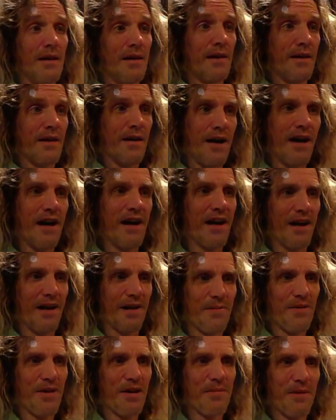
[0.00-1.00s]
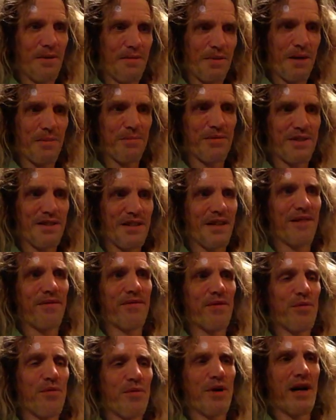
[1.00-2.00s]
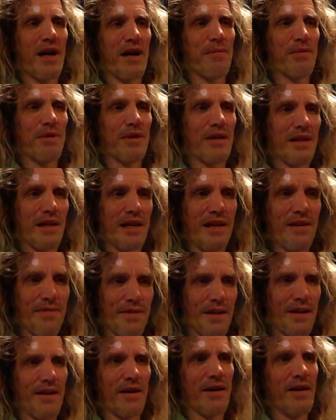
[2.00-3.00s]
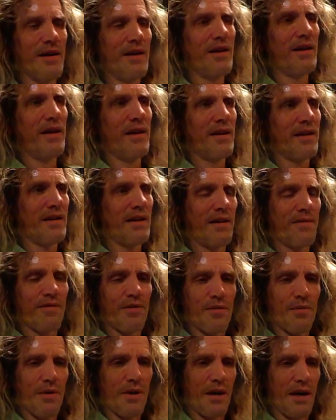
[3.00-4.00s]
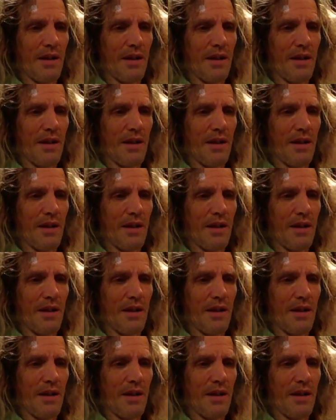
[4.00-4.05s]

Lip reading: I want to be represented for what I believe in, not for where I